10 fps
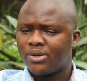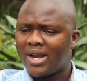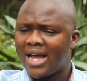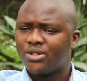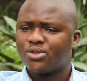
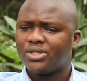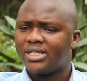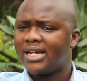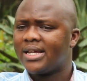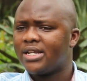
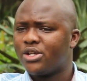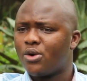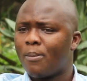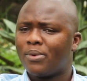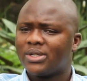nitrogen,
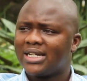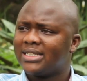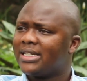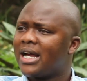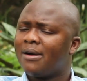your
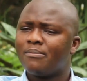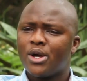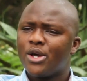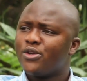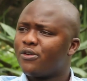potassium,
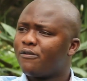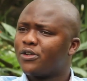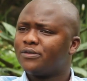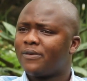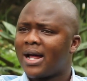your
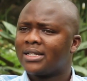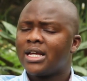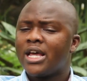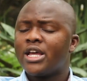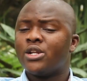phosphorus,
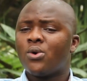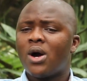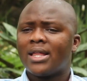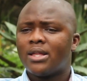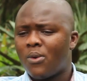and all
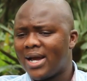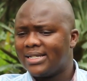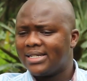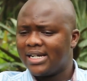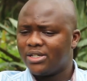other
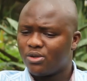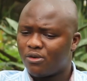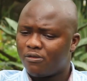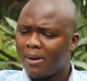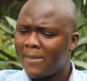wide range
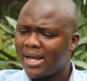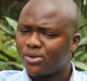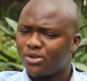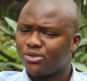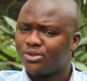of
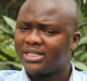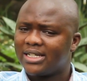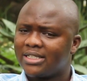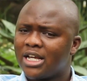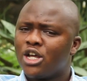
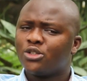micronutrients.